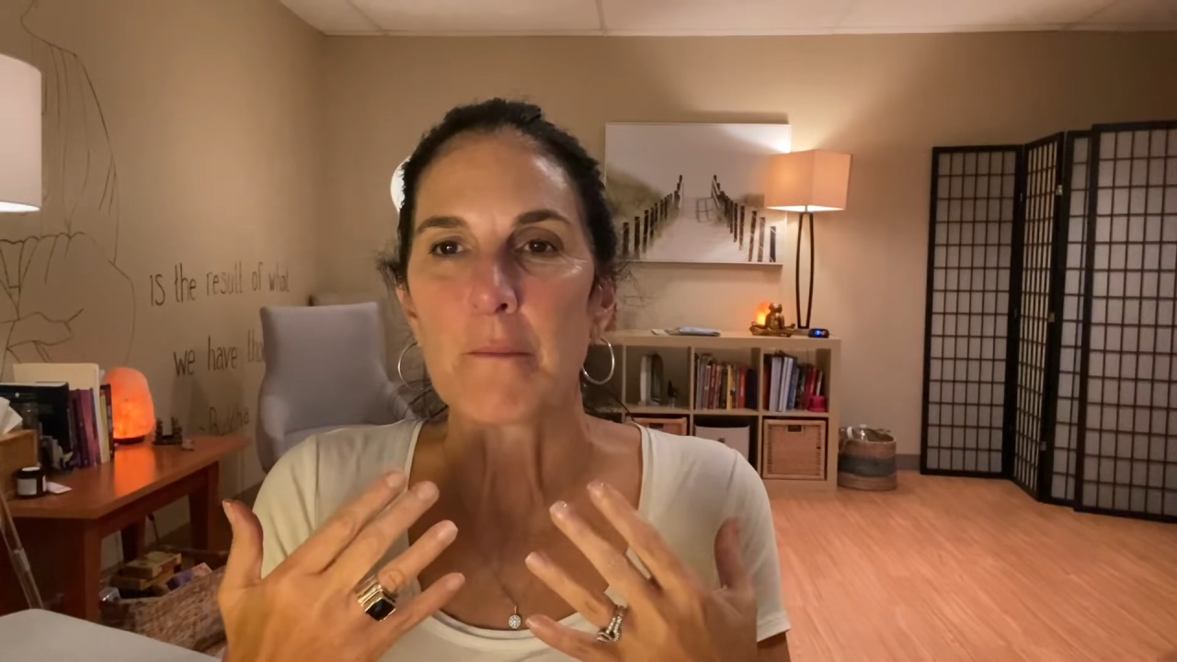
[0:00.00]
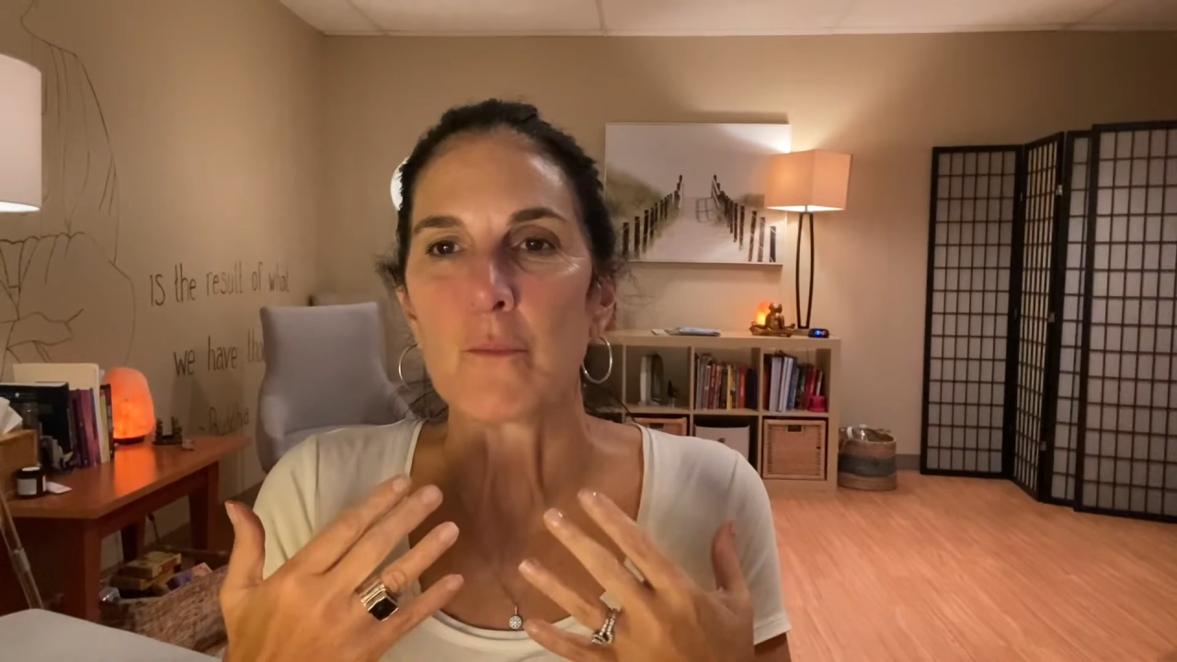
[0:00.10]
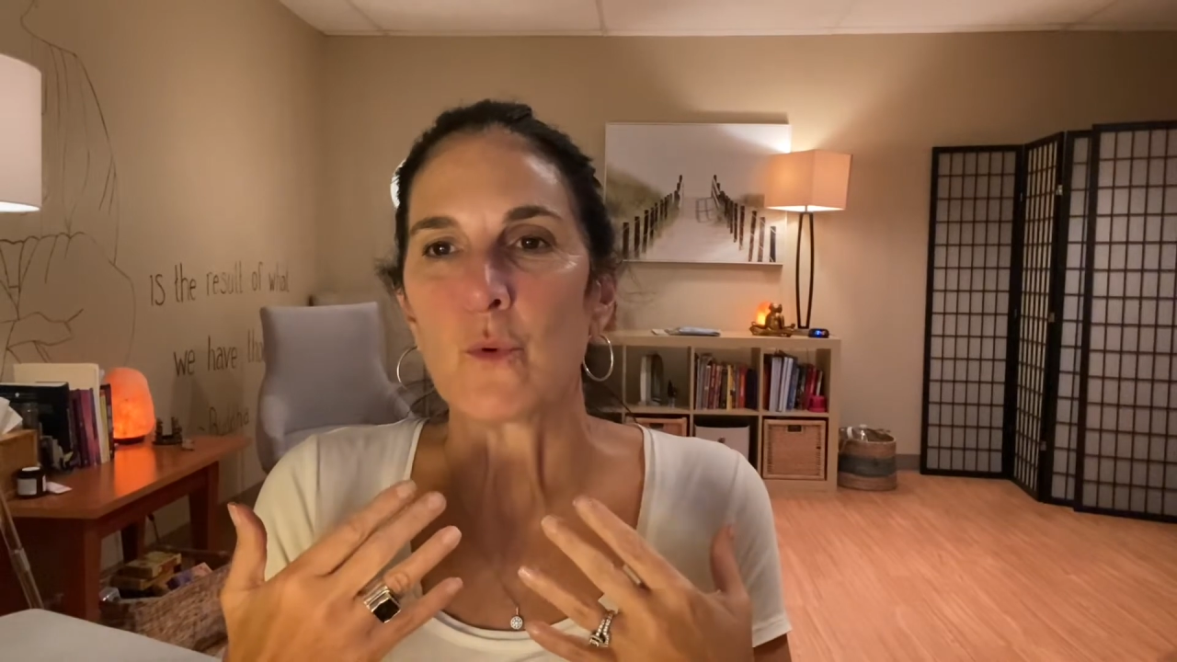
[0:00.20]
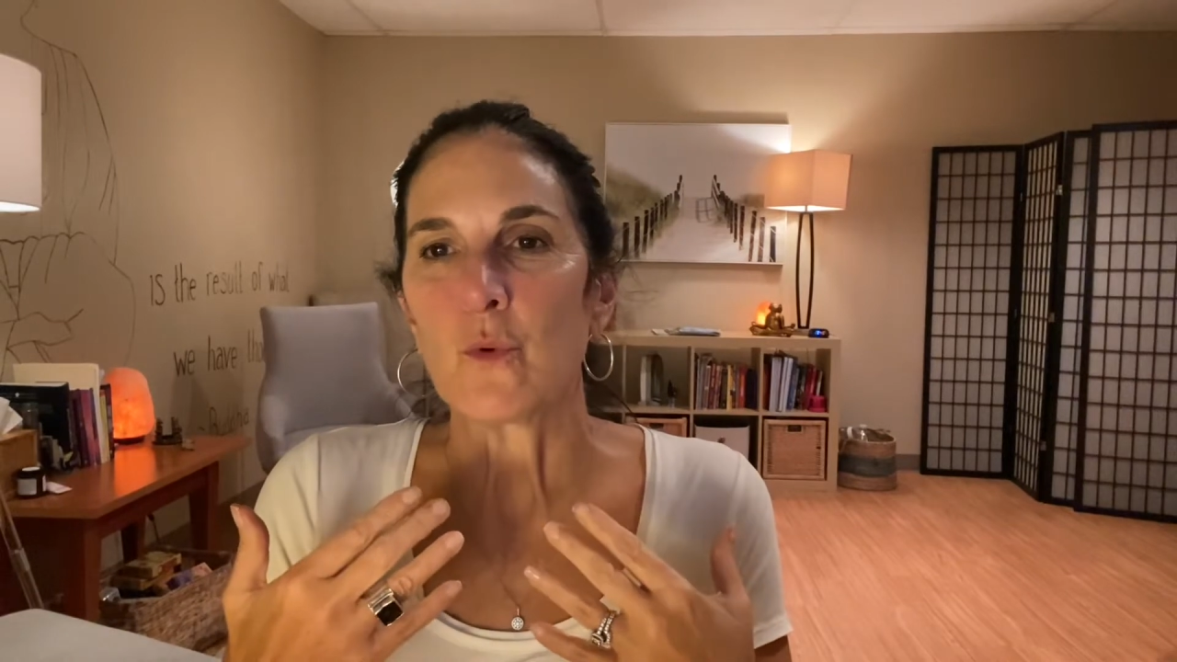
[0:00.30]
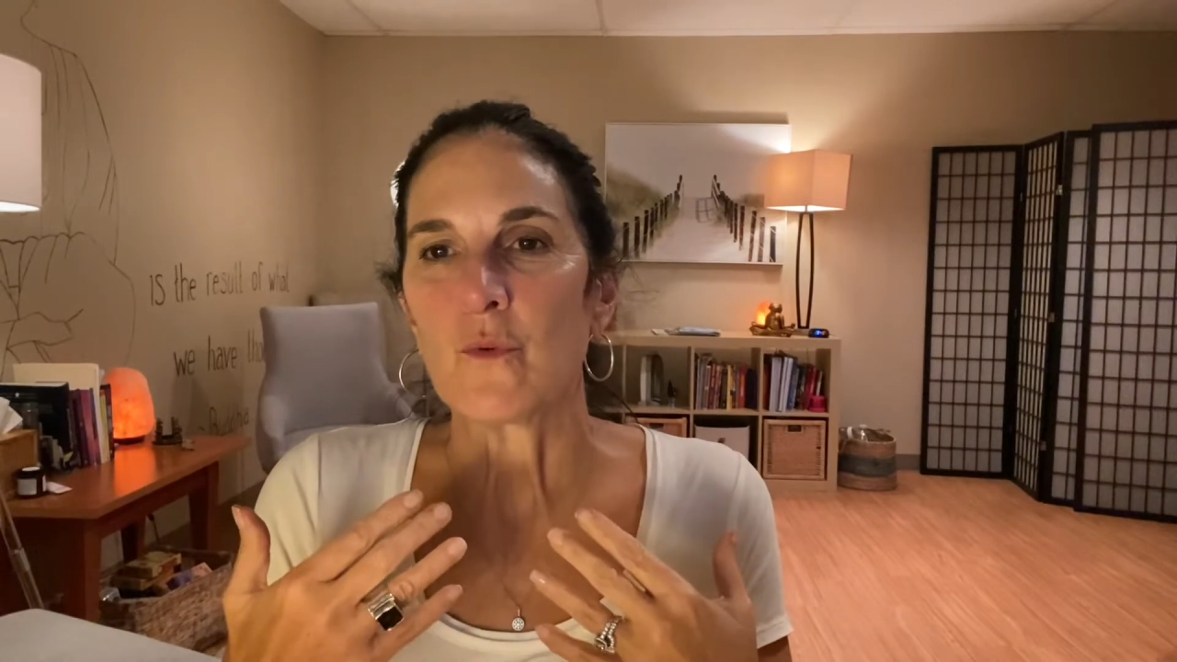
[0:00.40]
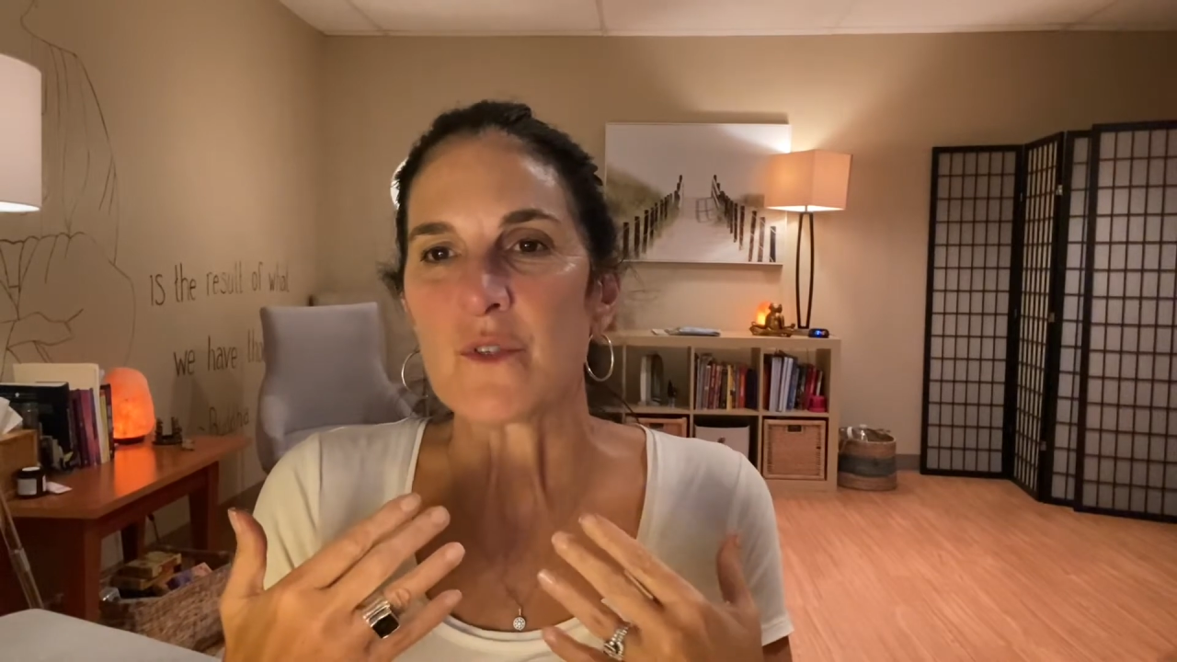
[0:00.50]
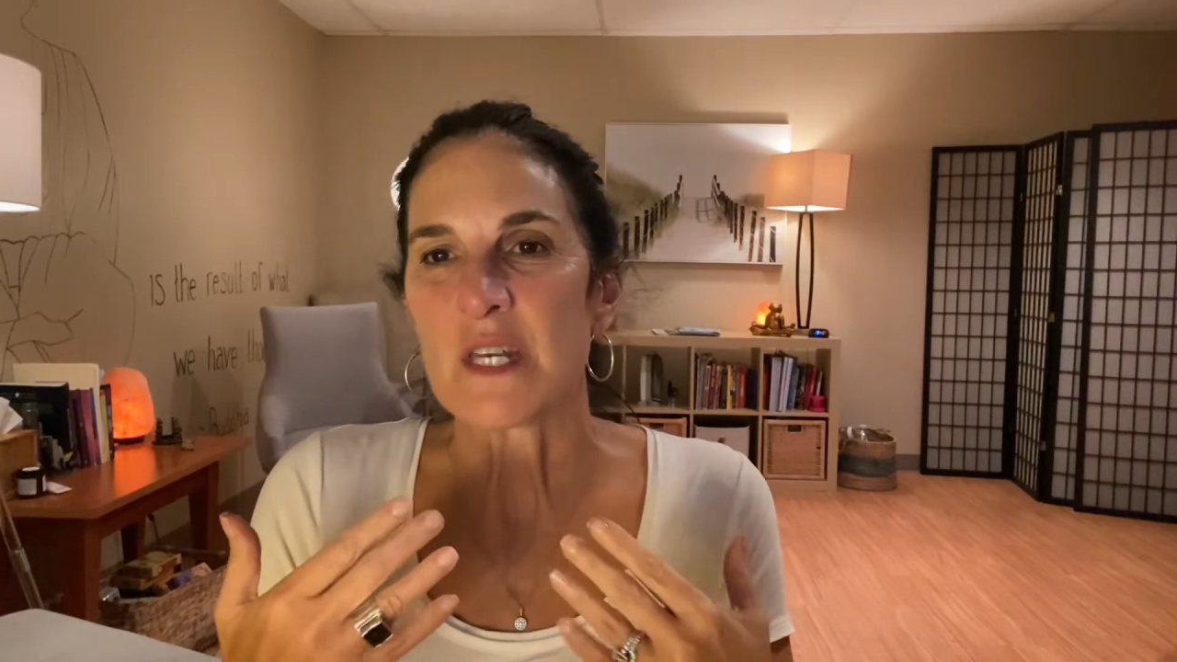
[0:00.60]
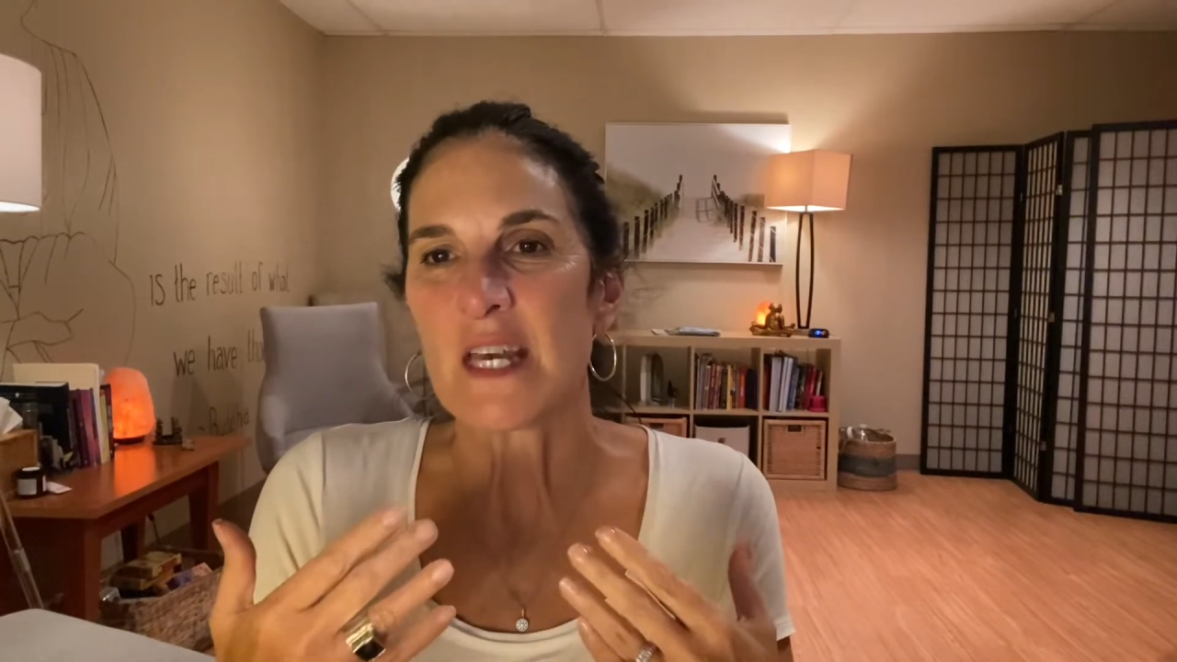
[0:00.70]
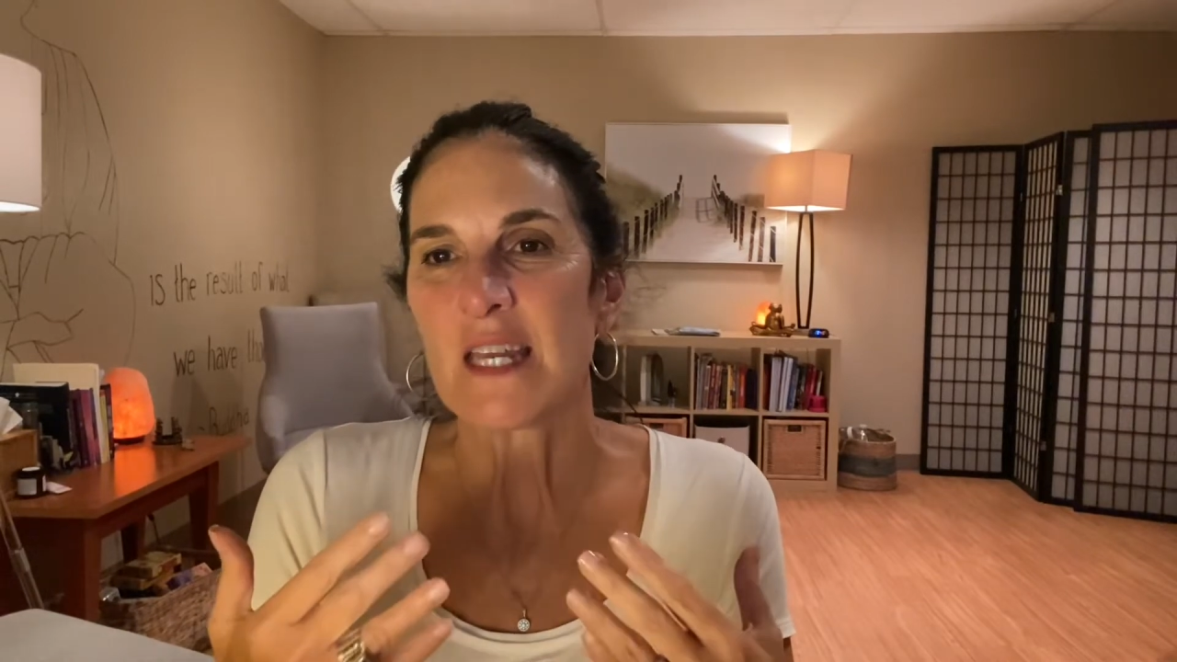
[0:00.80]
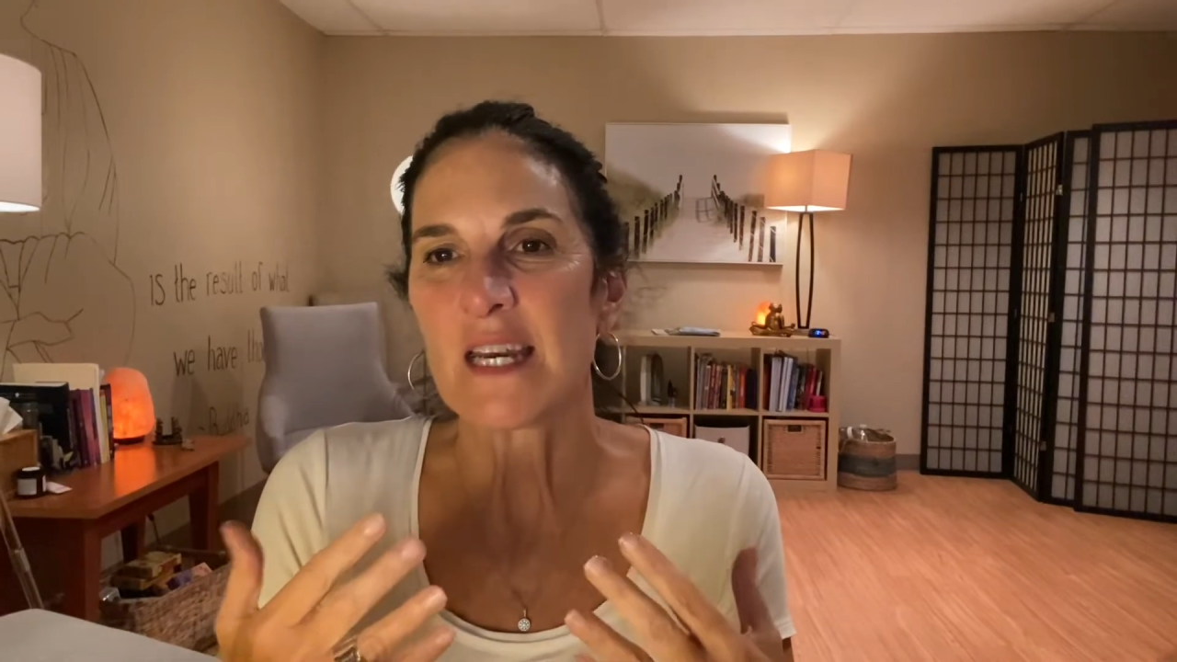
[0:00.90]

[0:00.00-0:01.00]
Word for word: moves in